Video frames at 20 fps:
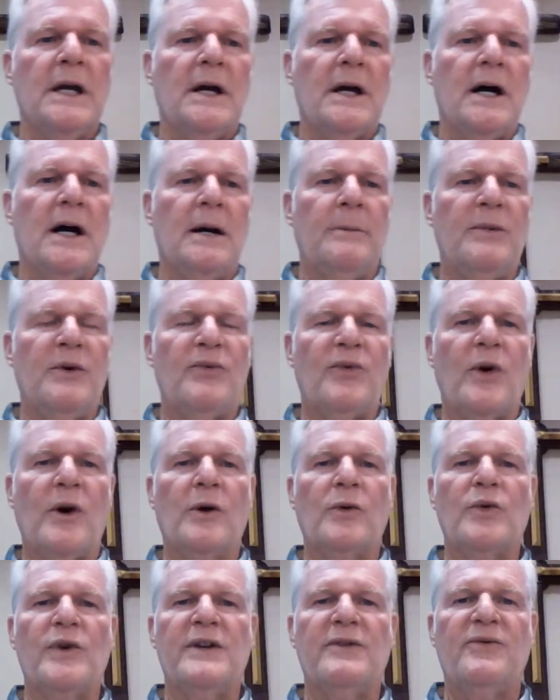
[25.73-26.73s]
uh, before
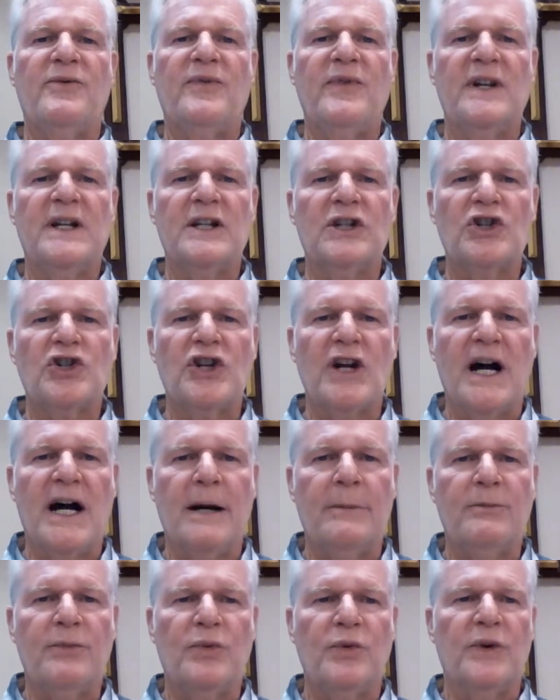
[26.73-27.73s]
we finish
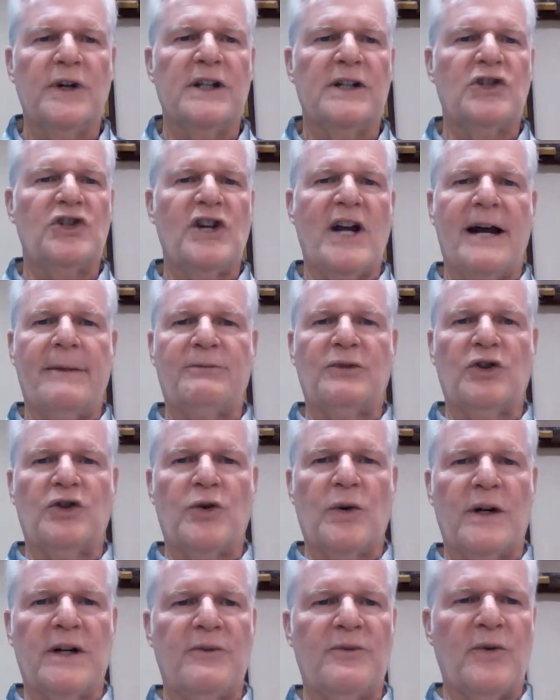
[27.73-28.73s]
up with chapter
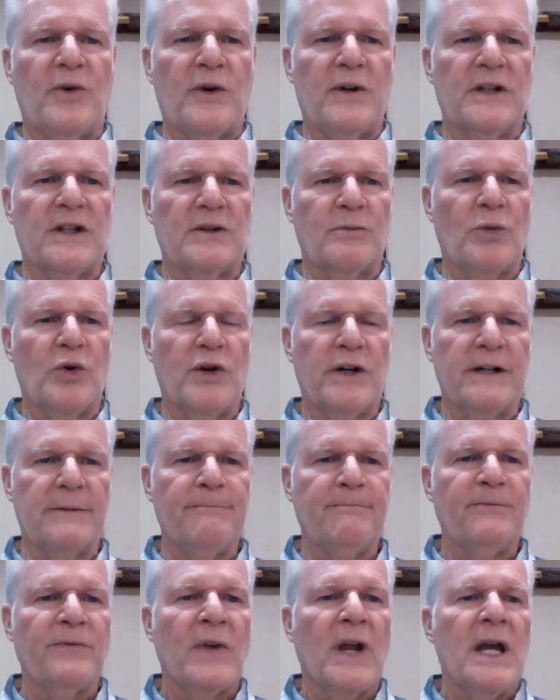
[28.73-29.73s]
24 this morning.
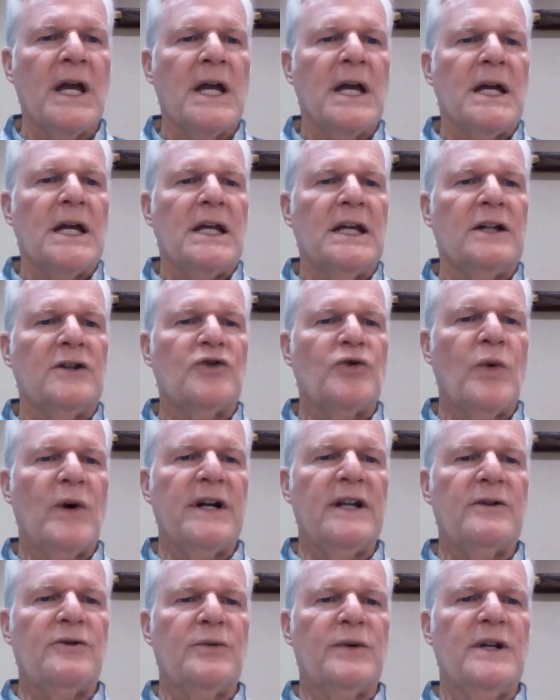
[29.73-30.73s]
In
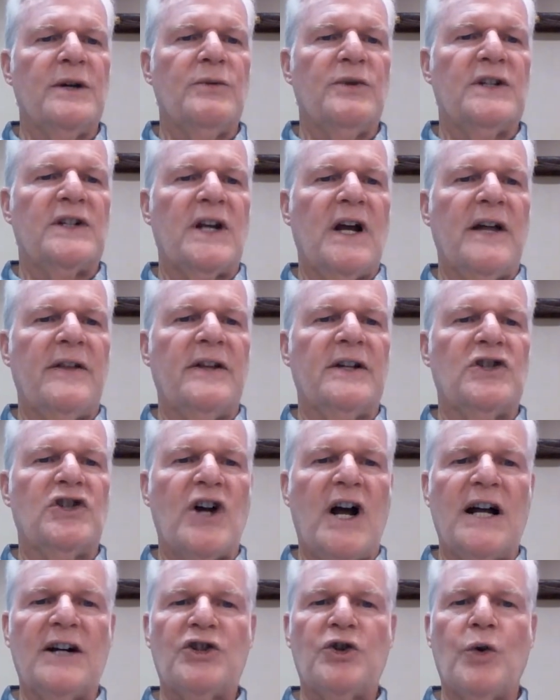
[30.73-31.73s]
23, we saw that
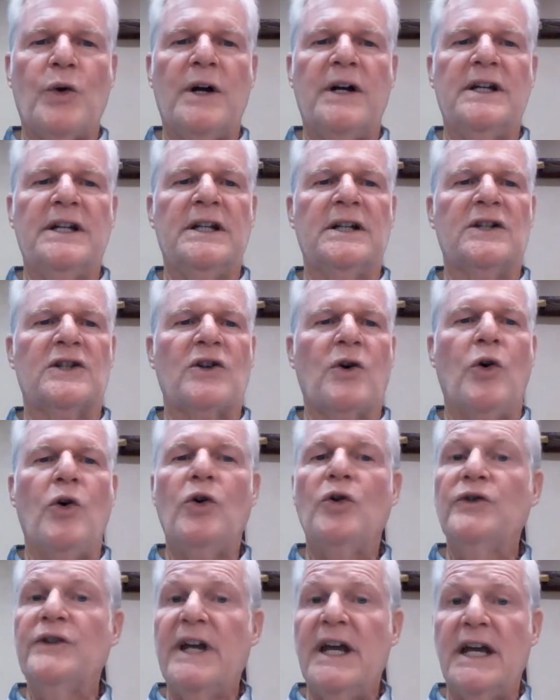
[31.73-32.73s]
Joshua, in his
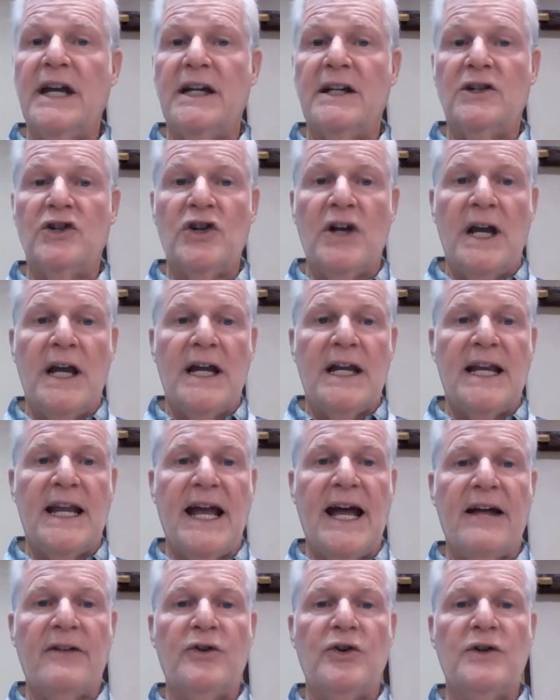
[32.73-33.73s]
old age,
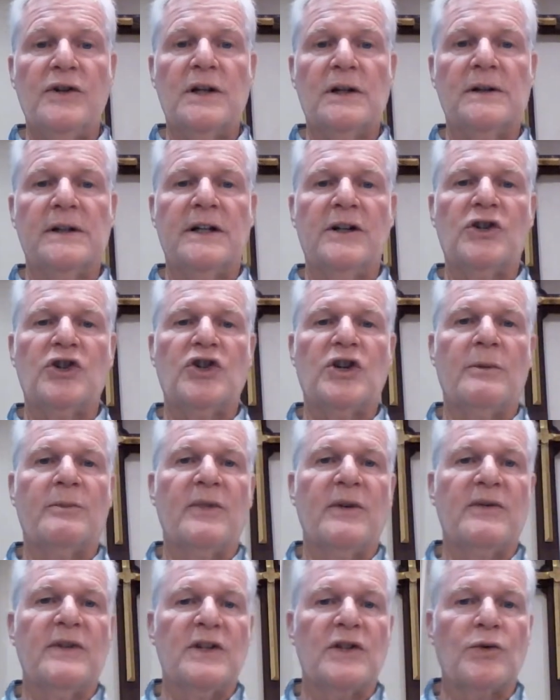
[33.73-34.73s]
gathered the leadership
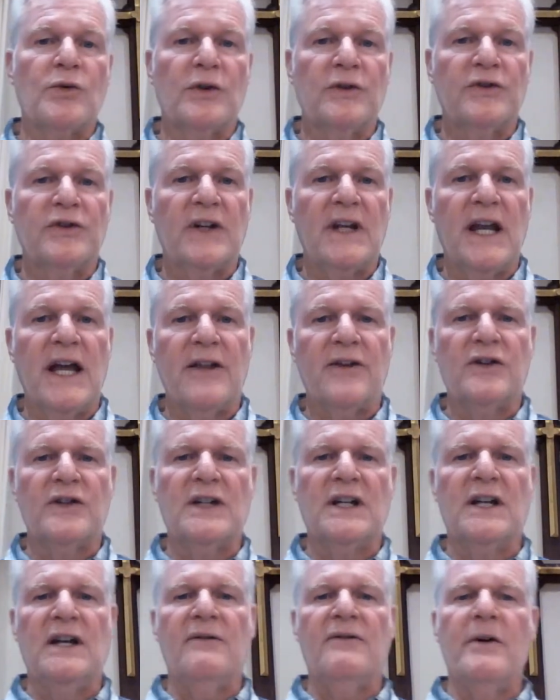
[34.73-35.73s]
of Israel together to
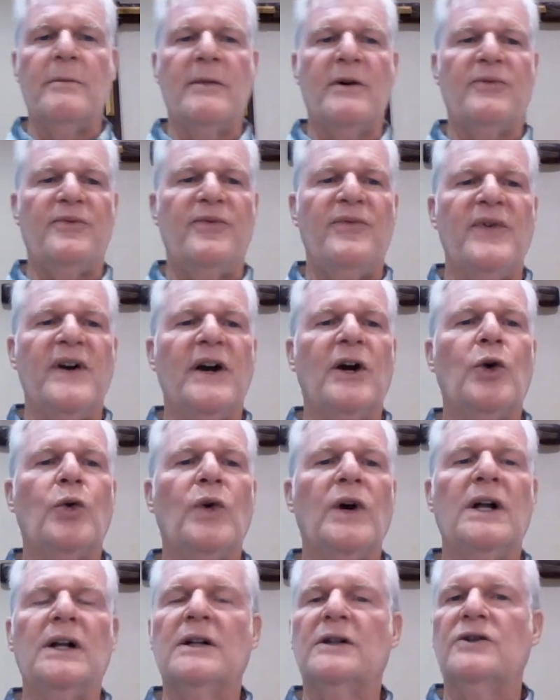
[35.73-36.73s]
give them a
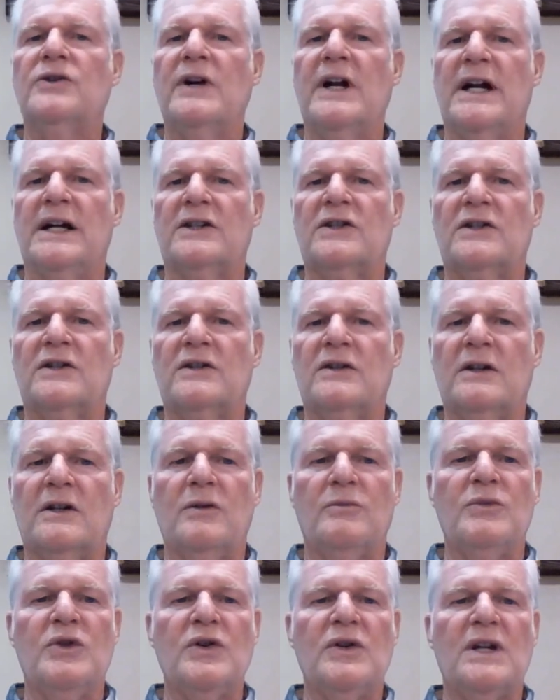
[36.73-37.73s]
farewell address, to
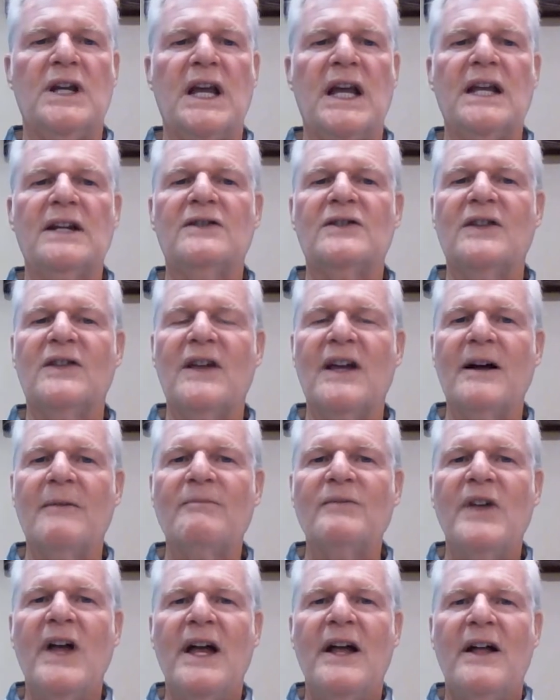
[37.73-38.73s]
communicate to them
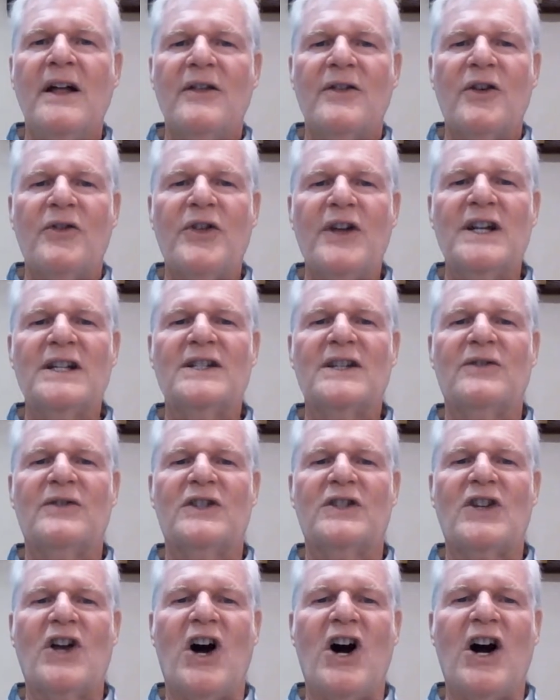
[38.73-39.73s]
the things of
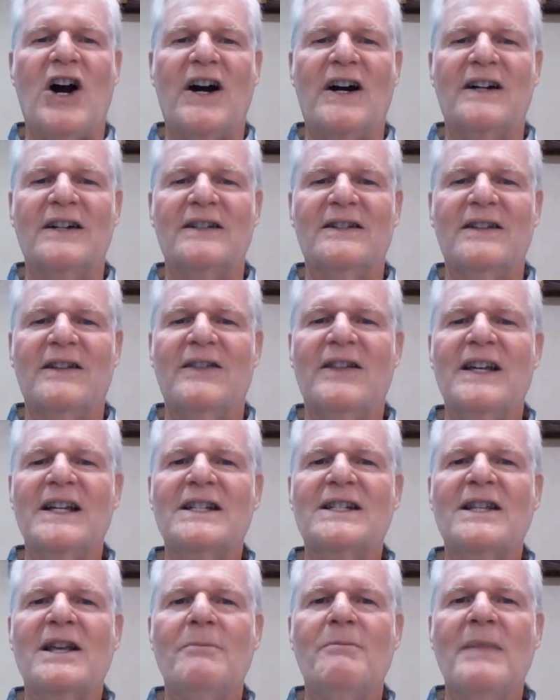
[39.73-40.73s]
his heart, the
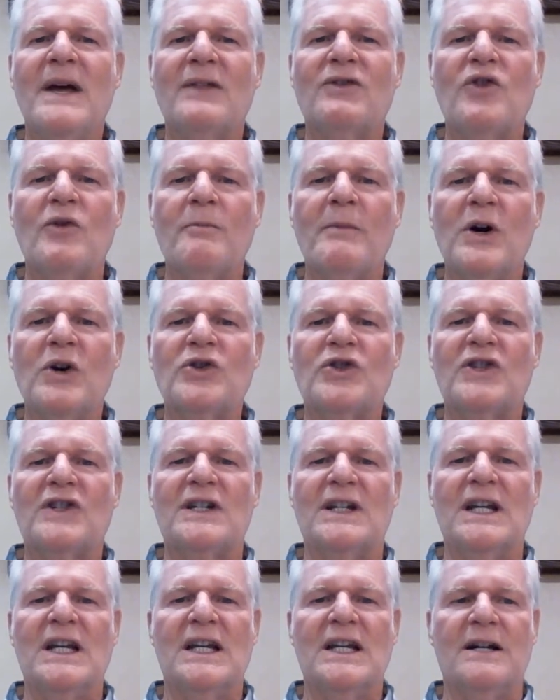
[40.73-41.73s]
things that meant the most to
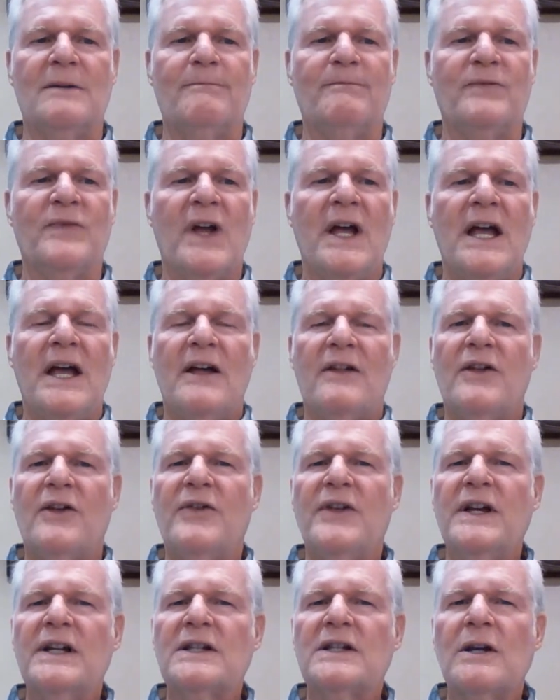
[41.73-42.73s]
him, the
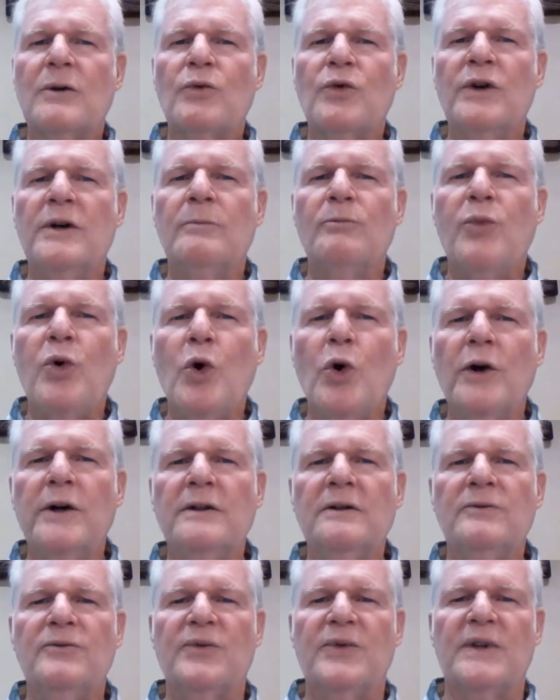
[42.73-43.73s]
things that were
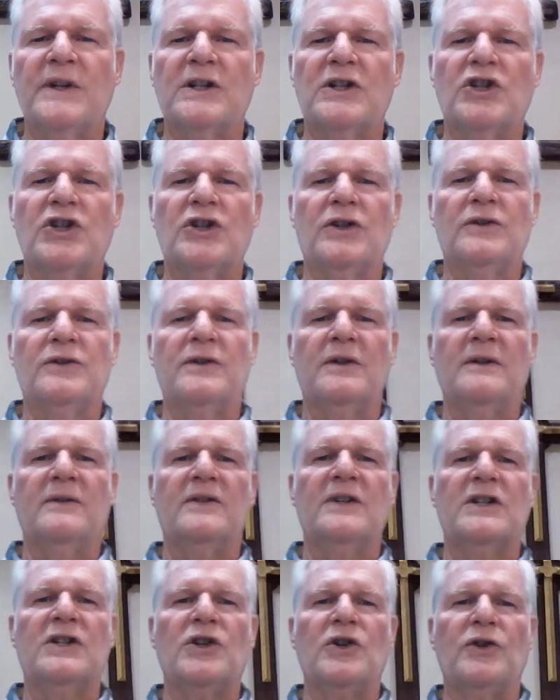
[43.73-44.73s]
important for the children of
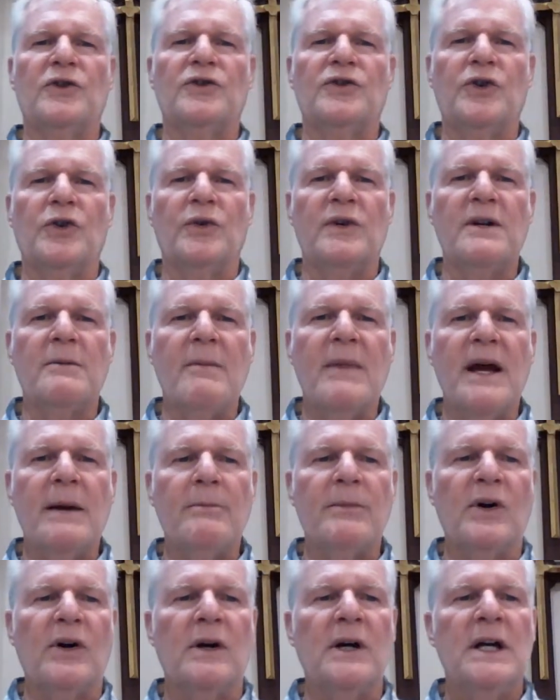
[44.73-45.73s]
Israel to
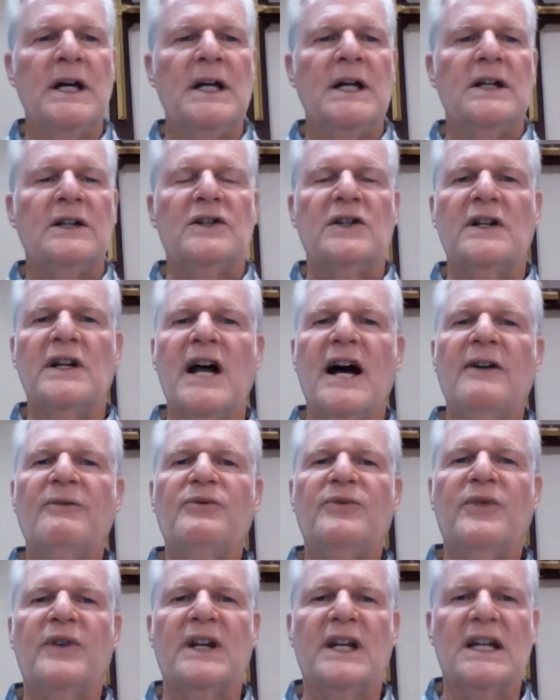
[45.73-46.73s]
remember, to not
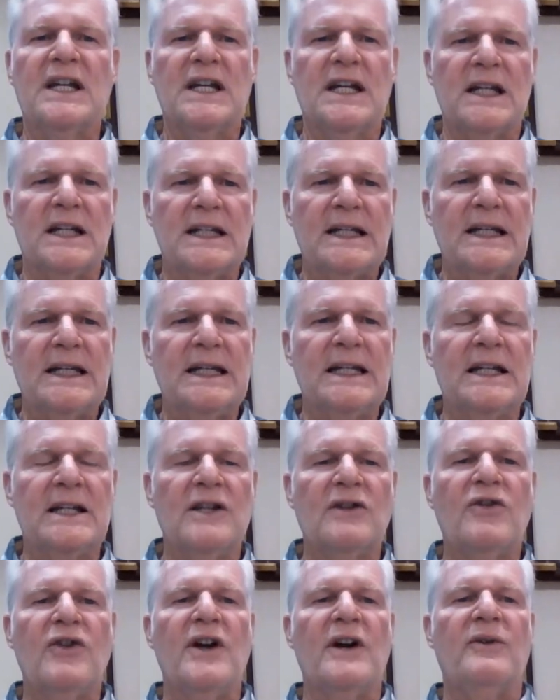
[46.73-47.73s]
forget
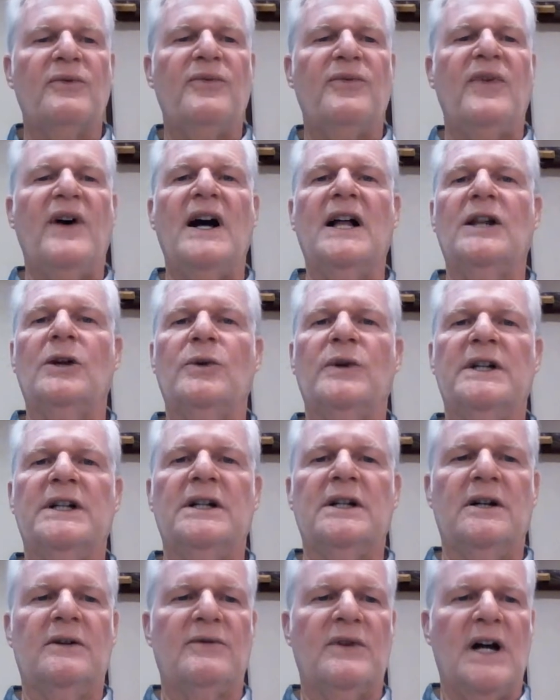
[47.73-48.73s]
in their following
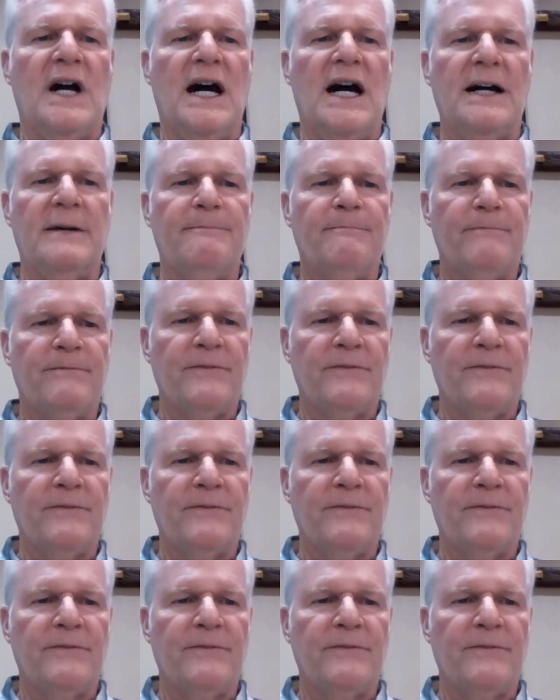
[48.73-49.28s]
of God.